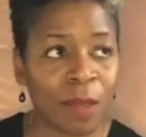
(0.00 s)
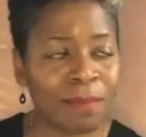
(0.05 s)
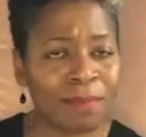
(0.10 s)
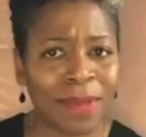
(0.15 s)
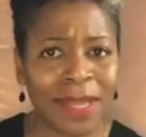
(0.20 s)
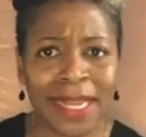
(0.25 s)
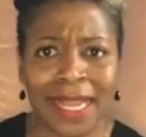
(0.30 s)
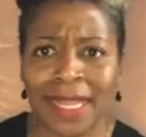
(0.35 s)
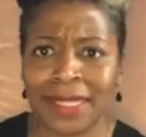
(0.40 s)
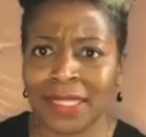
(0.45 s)

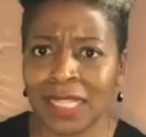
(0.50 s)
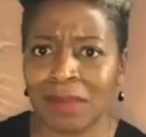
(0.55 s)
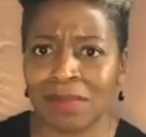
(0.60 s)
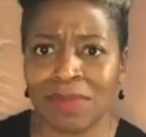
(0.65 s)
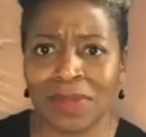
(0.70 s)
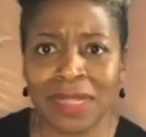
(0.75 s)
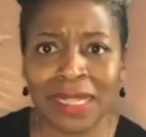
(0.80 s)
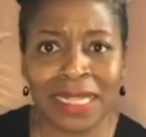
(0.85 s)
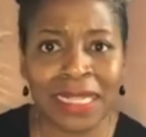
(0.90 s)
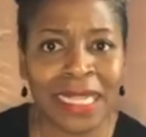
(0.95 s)
But it's
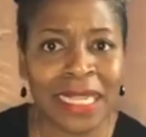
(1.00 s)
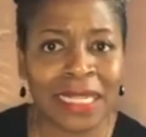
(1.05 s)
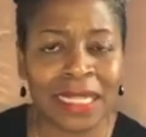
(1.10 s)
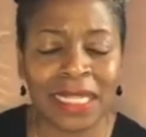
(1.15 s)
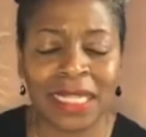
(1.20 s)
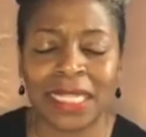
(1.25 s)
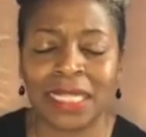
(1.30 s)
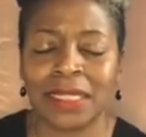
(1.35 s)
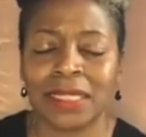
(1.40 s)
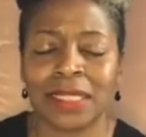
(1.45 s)

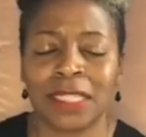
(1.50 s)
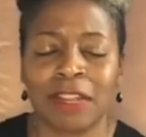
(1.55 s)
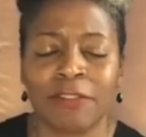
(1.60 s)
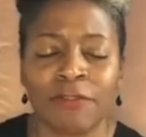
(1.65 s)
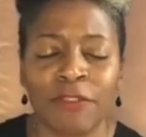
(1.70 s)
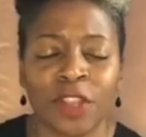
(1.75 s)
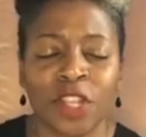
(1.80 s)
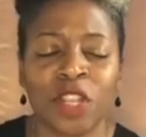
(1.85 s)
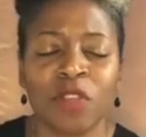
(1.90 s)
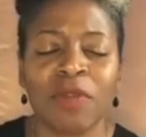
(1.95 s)
completely
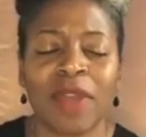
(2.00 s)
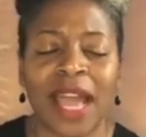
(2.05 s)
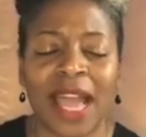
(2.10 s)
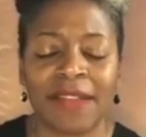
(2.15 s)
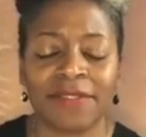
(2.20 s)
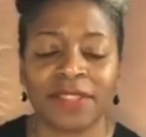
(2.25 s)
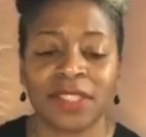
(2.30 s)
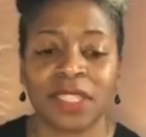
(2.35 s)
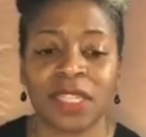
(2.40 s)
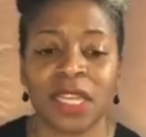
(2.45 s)
different. You
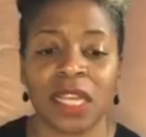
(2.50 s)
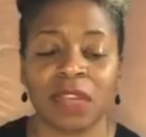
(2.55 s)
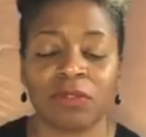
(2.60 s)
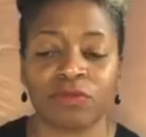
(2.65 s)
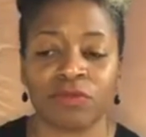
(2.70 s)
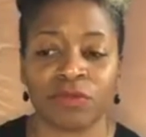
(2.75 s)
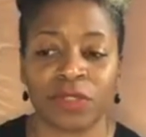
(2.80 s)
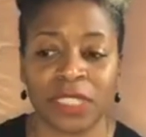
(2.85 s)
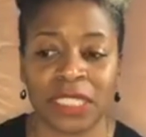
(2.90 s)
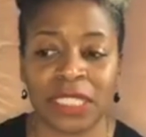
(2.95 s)
have to
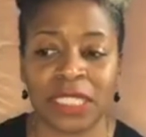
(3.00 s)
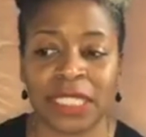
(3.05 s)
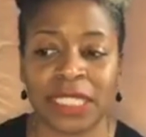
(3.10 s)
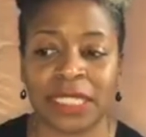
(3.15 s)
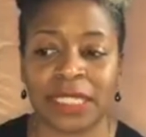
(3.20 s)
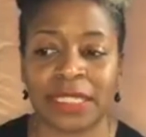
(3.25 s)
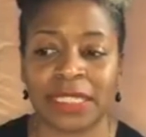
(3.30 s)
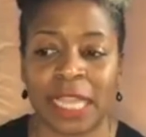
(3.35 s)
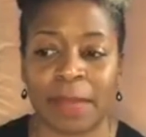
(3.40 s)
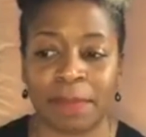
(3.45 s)
really
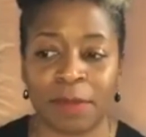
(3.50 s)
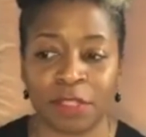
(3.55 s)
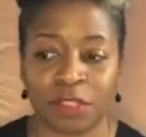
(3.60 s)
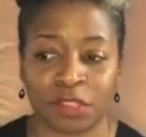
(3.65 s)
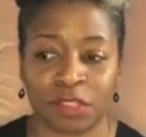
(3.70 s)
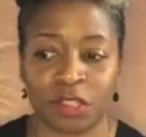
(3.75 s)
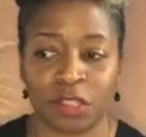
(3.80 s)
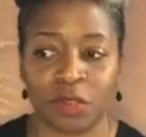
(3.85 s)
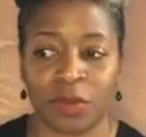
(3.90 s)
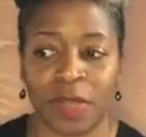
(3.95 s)
step
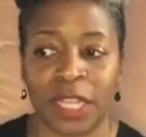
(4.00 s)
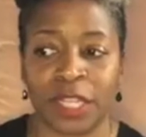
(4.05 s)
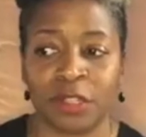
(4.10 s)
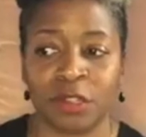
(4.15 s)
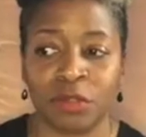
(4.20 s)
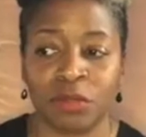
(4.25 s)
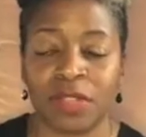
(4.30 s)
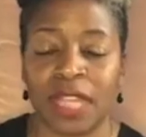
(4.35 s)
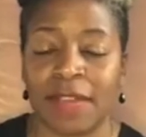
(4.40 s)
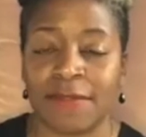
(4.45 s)
into a
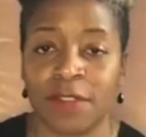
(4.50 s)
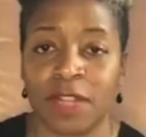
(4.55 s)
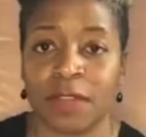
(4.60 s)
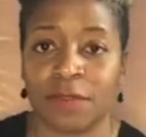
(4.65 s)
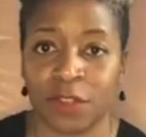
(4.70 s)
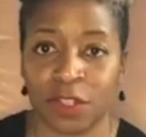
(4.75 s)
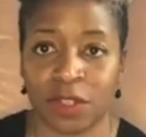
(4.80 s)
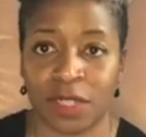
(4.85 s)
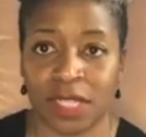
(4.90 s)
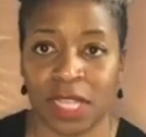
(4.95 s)
new level of
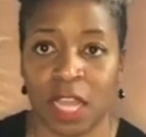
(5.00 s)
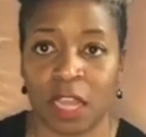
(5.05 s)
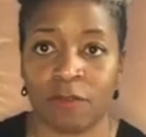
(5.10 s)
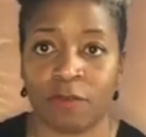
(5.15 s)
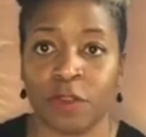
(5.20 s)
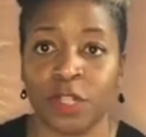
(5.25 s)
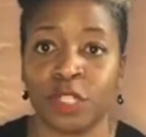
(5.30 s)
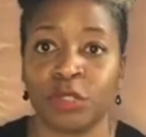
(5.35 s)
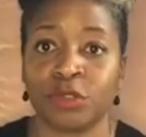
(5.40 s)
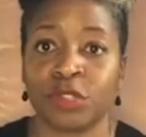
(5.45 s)
yourself
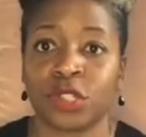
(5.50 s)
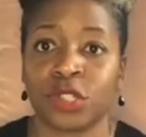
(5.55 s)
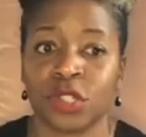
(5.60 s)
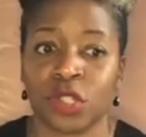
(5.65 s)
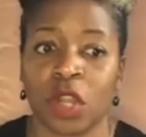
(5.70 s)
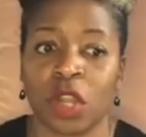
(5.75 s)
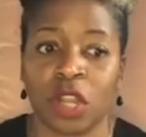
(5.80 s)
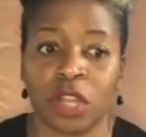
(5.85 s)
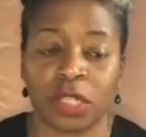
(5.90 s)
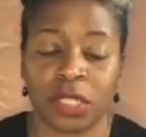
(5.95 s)
when you
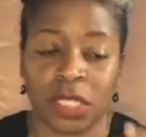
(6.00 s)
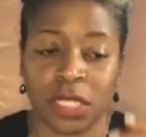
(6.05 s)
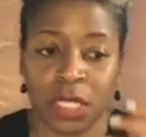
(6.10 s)
start